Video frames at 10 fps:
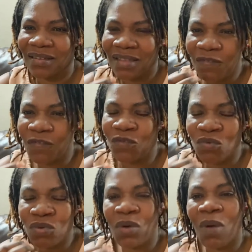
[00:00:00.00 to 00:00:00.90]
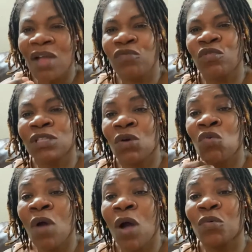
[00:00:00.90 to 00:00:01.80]
if you are doing so,
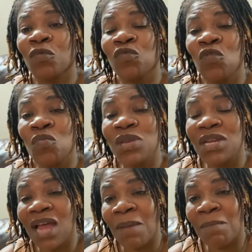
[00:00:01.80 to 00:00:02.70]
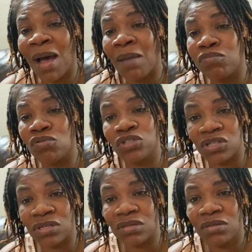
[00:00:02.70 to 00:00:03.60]
kwako phobia di na ba brochure.